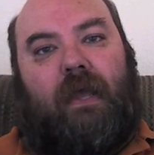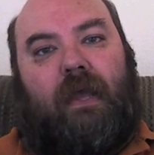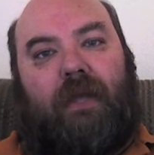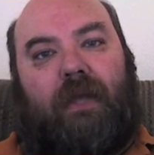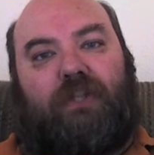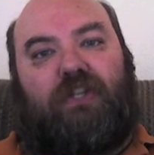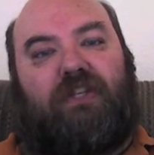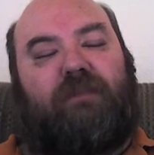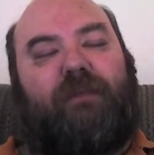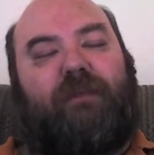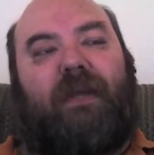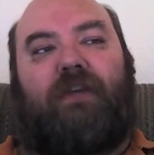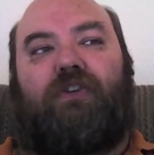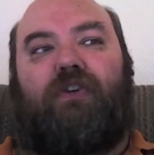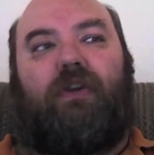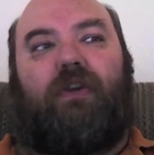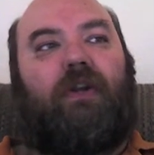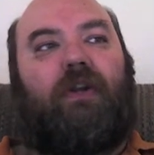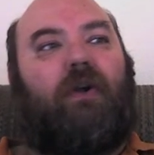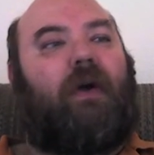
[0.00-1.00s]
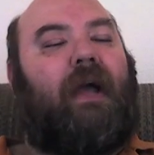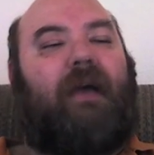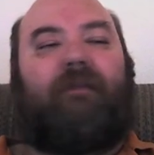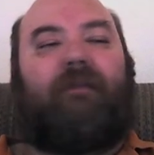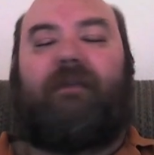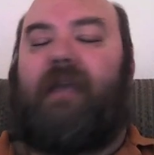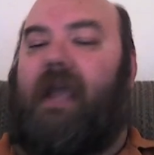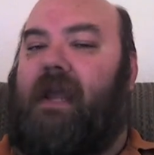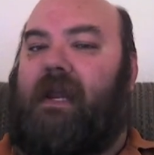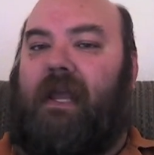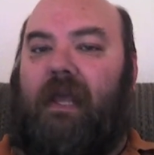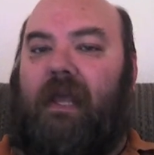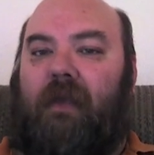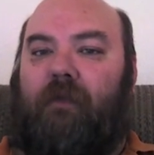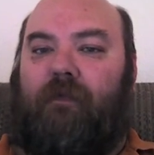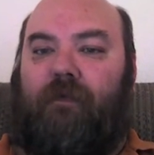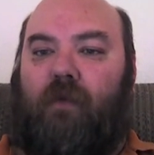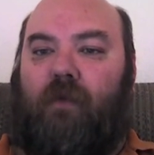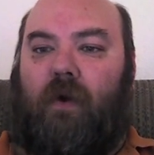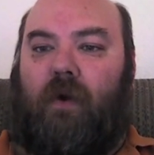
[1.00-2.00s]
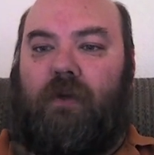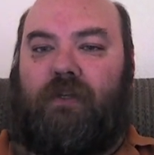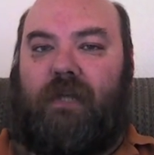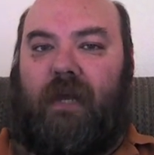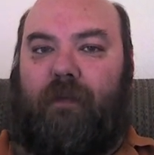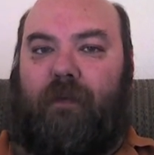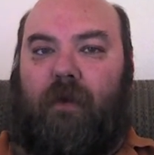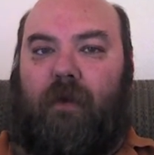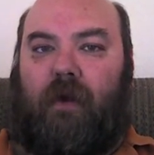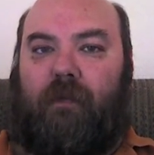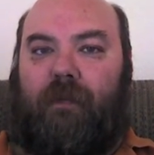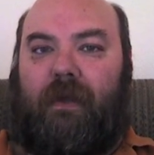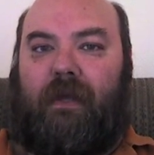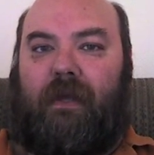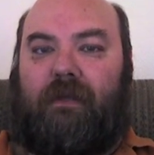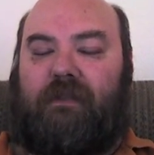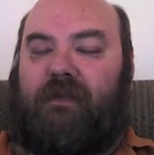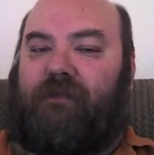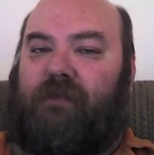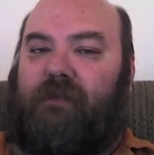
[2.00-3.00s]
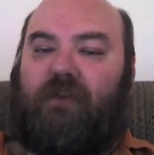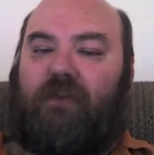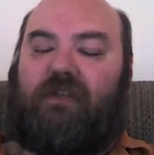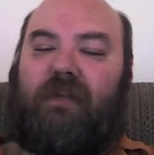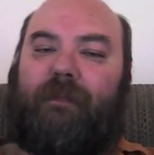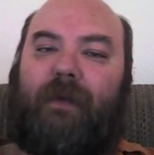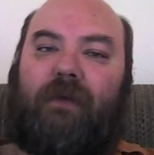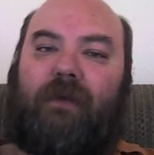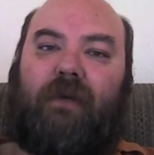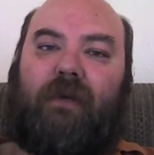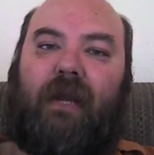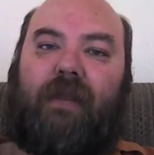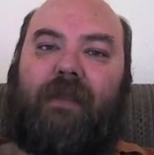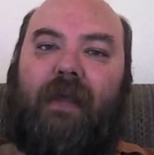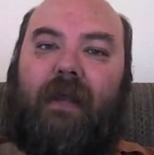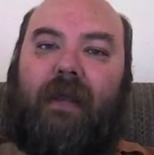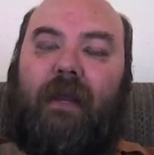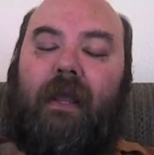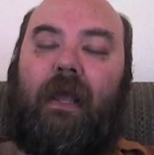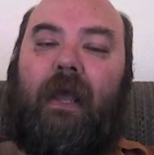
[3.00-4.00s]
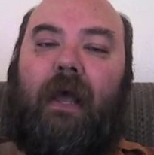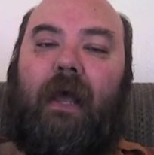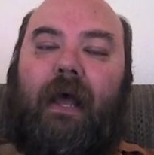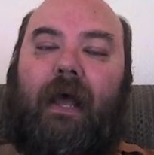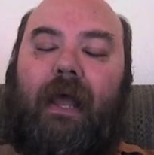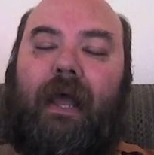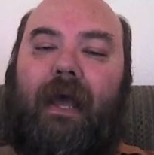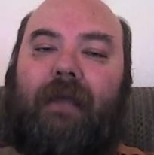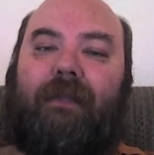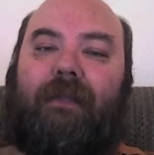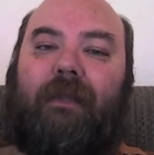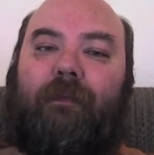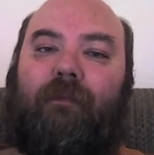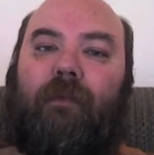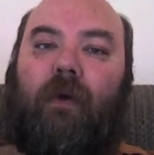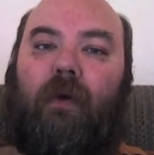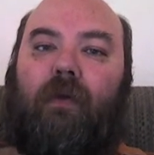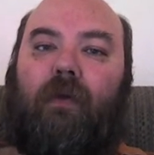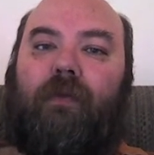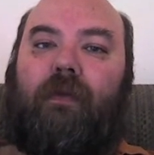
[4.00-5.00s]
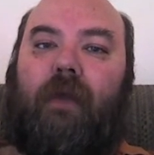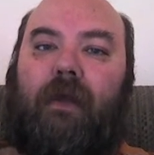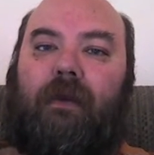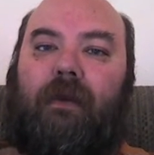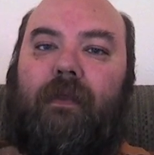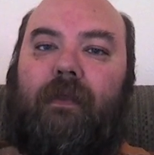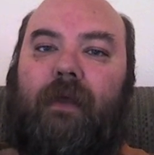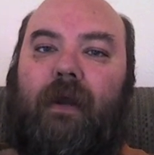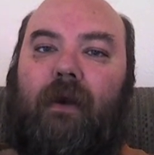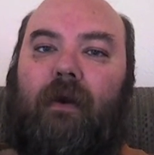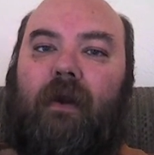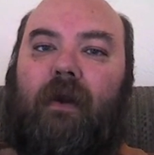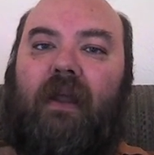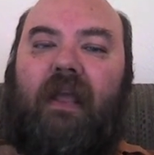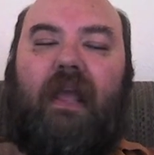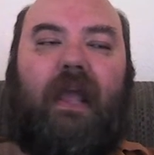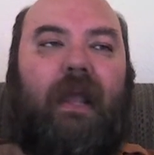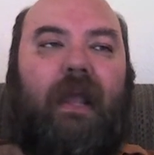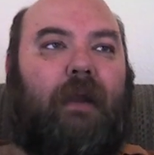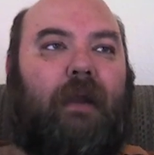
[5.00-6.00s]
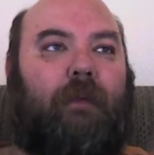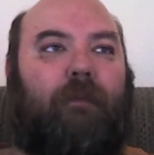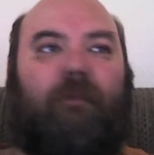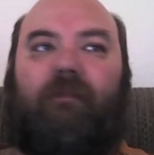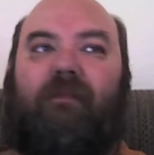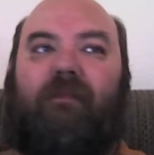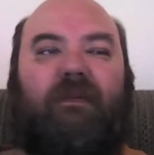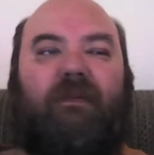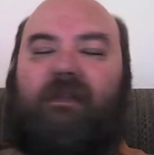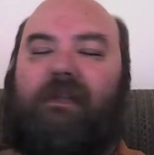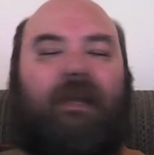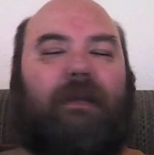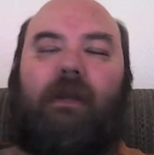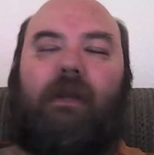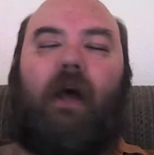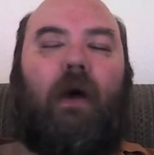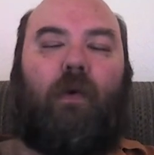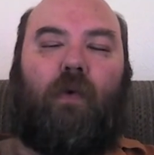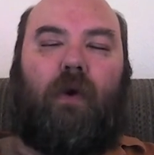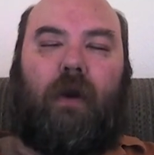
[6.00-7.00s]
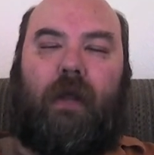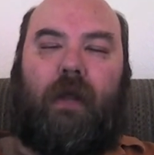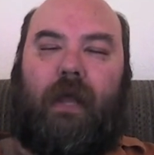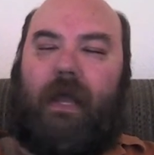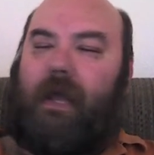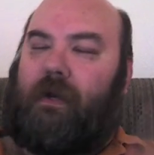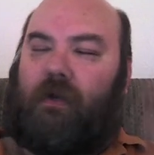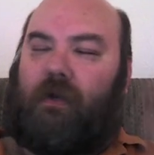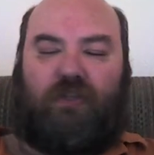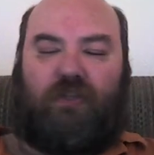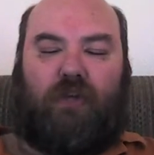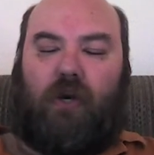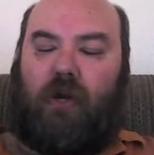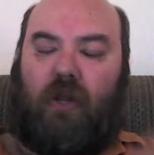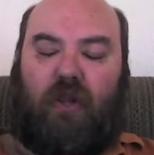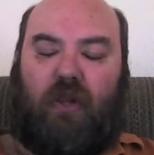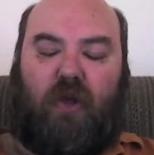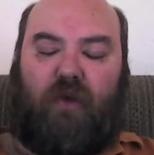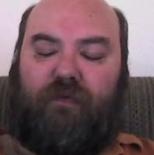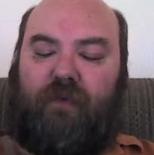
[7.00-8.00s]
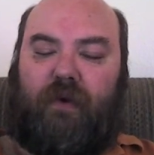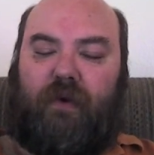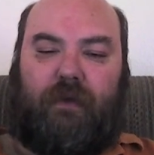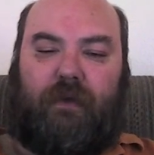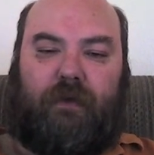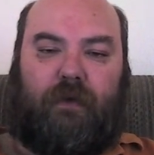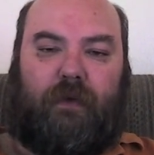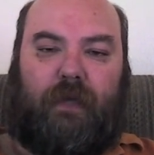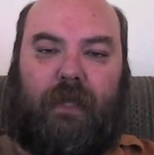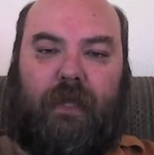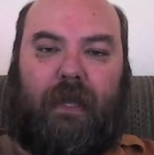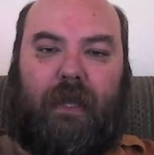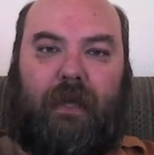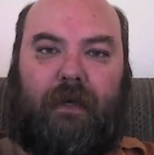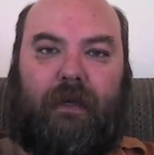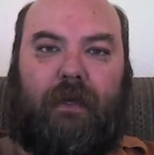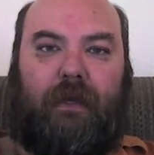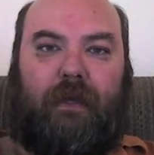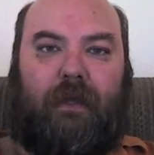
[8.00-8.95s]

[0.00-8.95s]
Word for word: And just make sure you don't have KDE4 checkmark because the first time I tried that, I had them both kind of there and it did not work. I had to start all over and do it again.